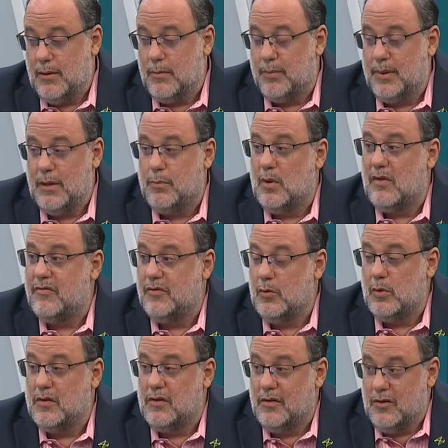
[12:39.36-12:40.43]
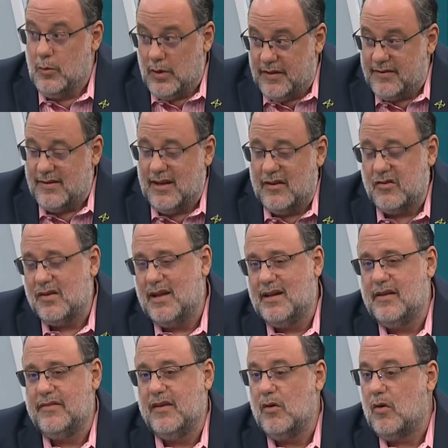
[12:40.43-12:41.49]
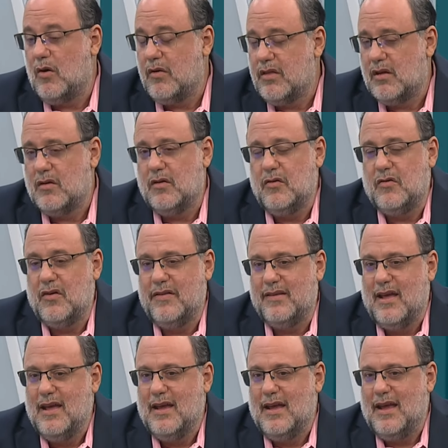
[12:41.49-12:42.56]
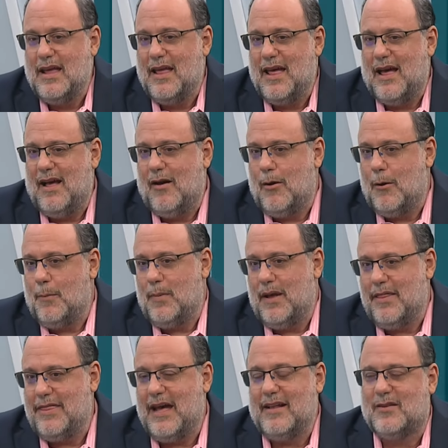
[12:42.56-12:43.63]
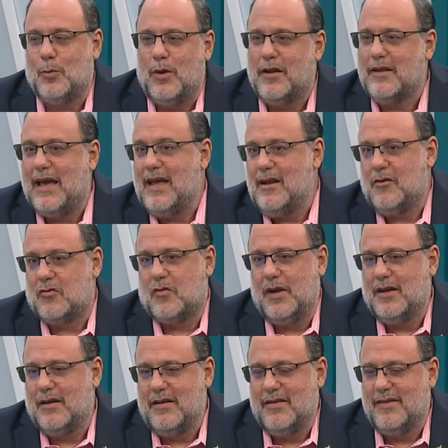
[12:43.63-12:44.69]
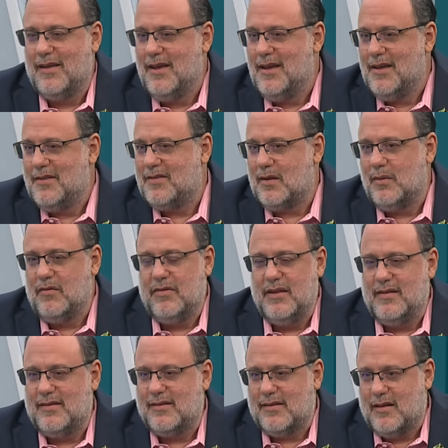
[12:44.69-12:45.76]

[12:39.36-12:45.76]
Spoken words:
People of dual U.S. nationality or other countries. And that's what kind of triggered some of this